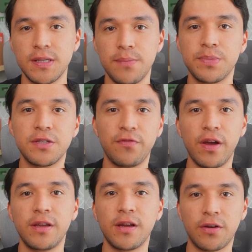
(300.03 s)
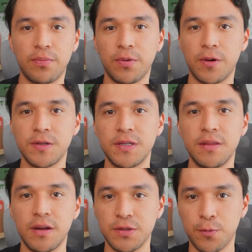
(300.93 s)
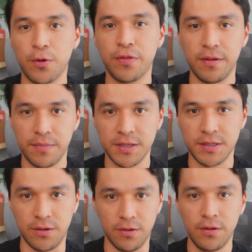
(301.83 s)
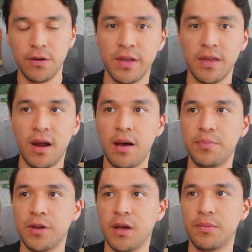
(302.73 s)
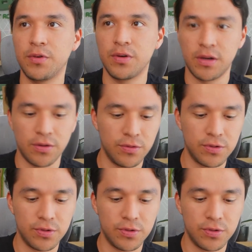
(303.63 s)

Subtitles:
step is finding a cryptocurrency that is worth investing on. To make that happen, I'm gonna go